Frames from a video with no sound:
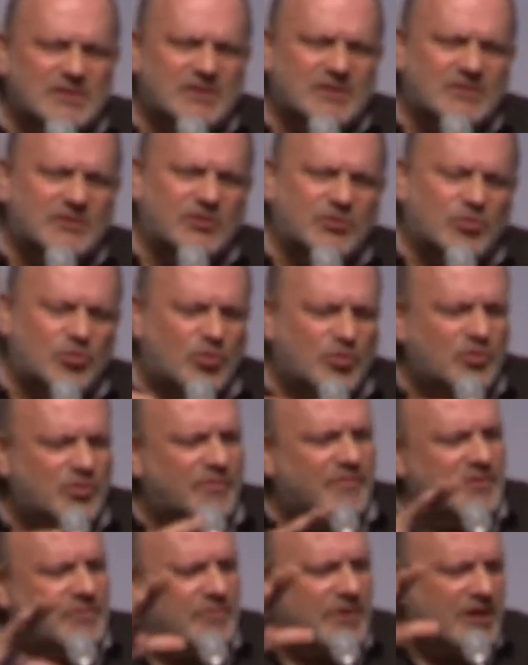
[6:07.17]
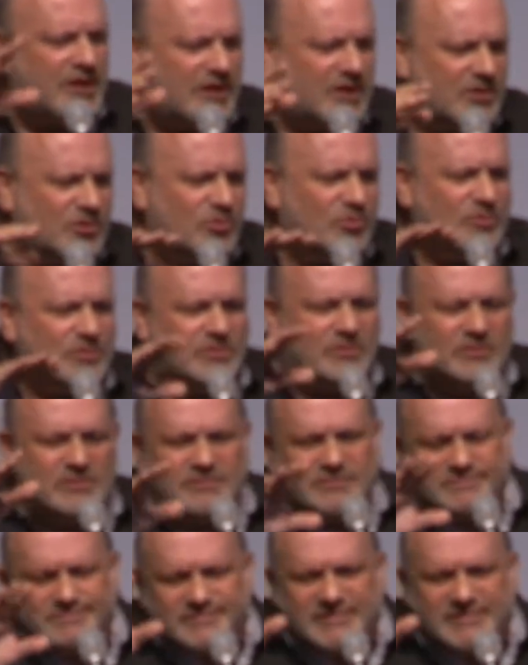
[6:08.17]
in the north of Iraq or